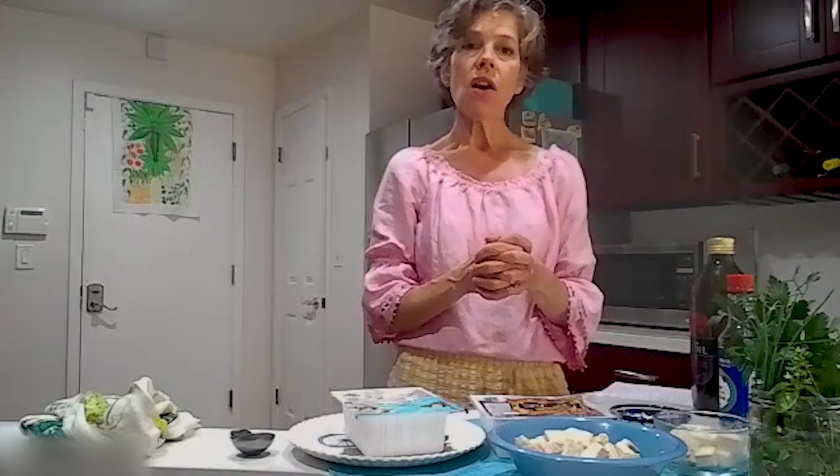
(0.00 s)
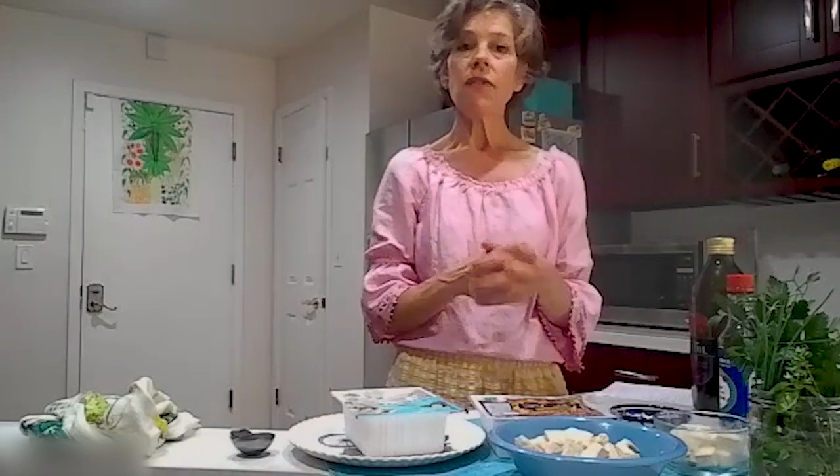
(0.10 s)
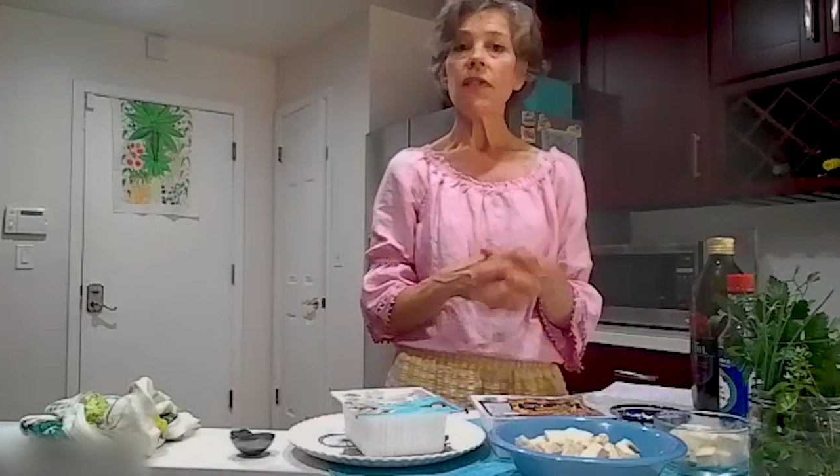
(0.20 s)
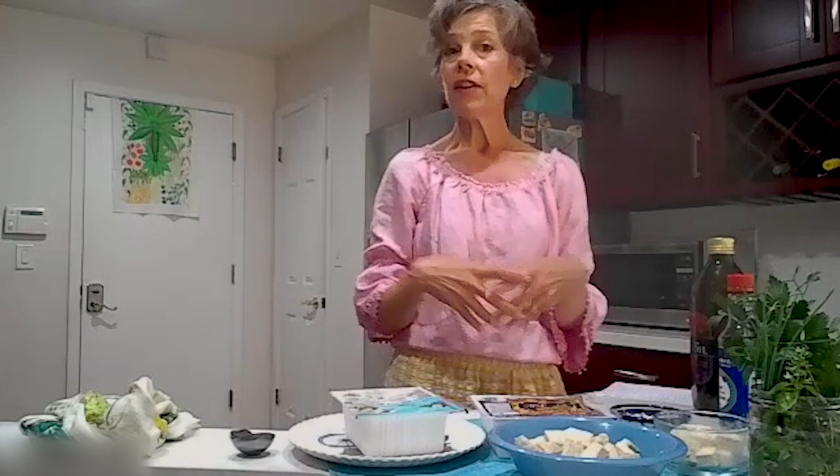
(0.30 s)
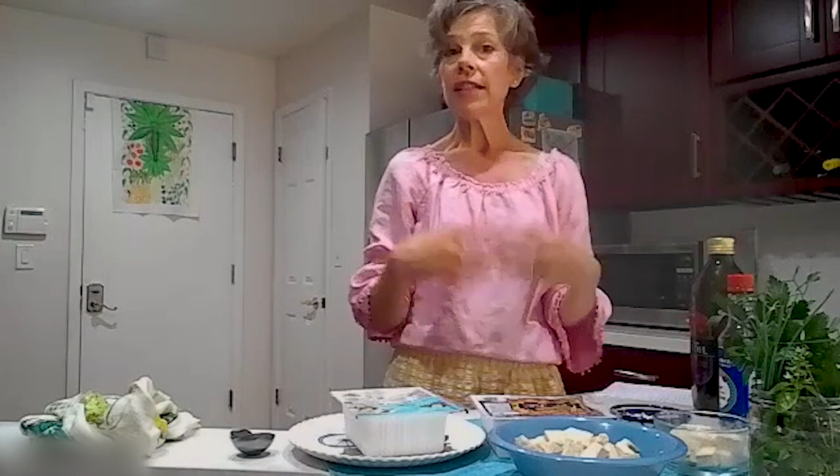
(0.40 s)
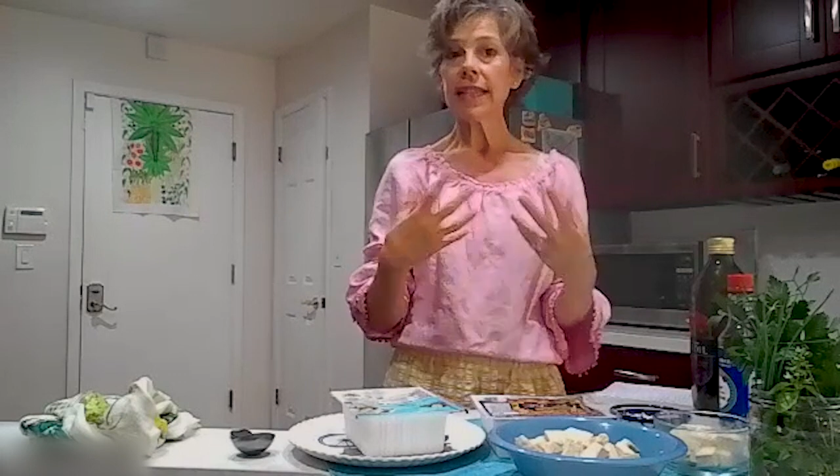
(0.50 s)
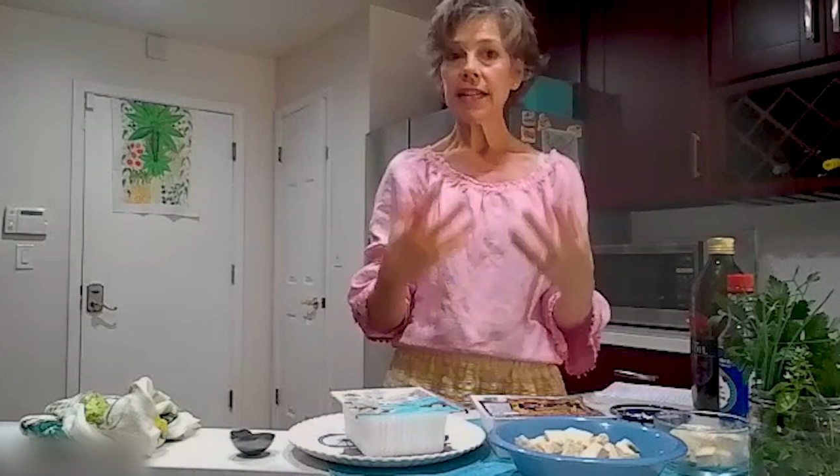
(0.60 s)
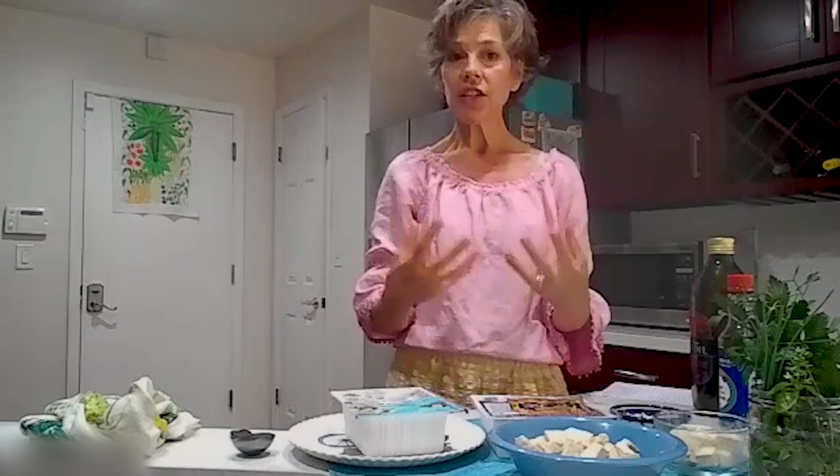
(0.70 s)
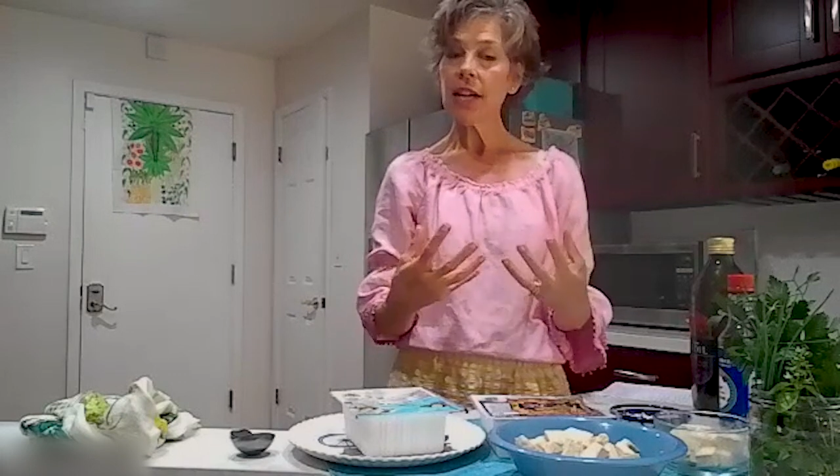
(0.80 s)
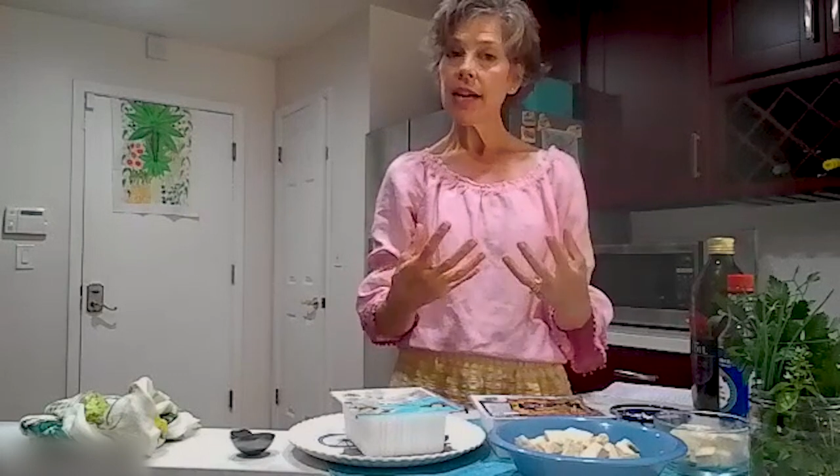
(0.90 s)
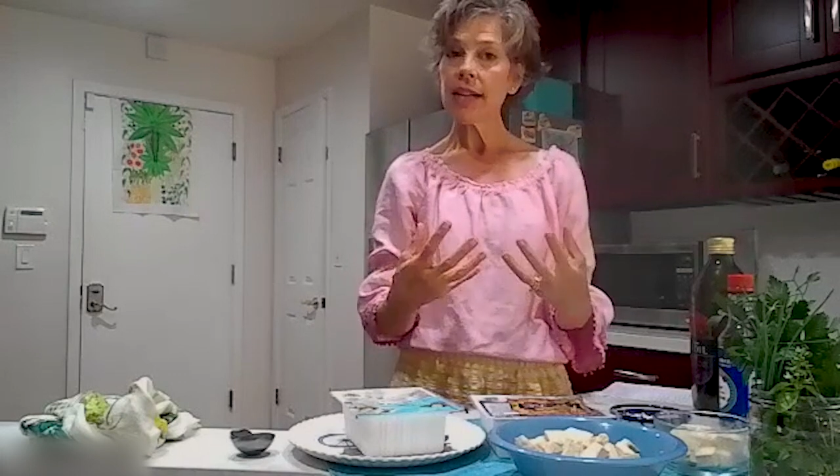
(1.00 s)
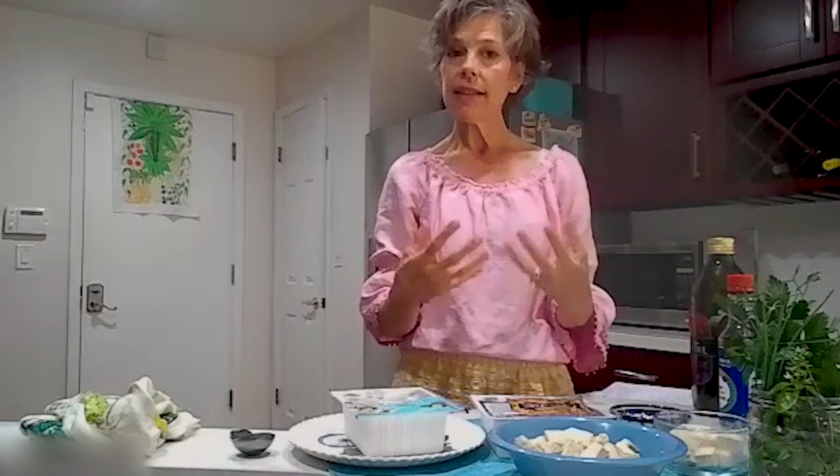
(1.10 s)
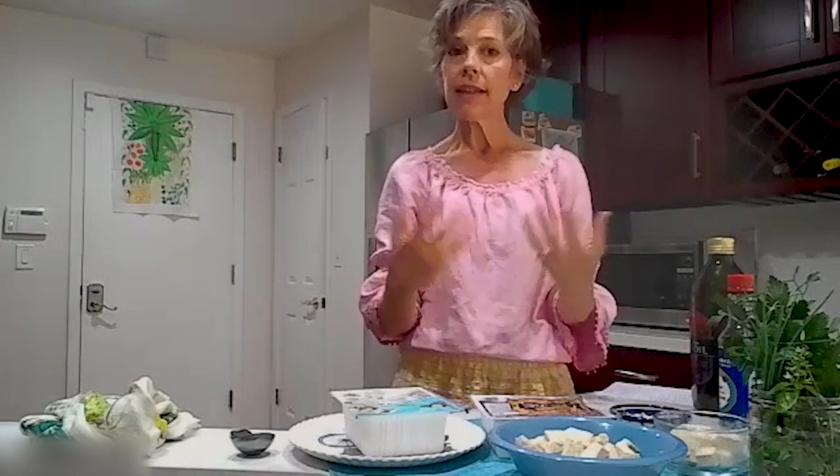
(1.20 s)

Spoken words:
are very satiating.